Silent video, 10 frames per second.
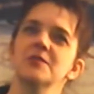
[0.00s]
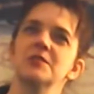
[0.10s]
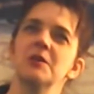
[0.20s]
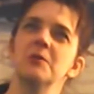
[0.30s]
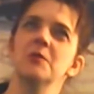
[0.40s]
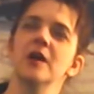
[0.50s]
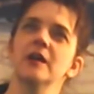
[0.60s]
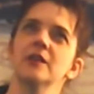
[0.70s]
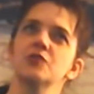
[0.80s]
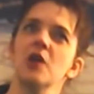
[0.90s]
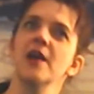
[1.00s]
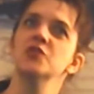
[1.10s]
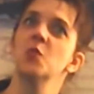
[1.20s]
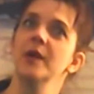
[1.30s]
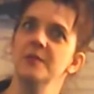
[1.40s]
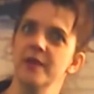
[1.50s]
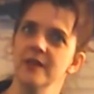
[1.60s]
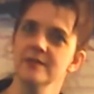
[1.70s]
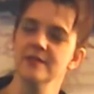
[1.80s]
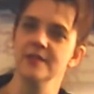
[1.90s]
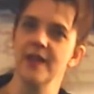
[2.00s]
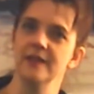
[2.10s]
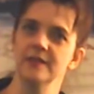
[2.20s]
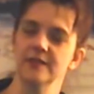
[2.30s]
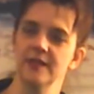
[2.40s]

so try 20 minutes and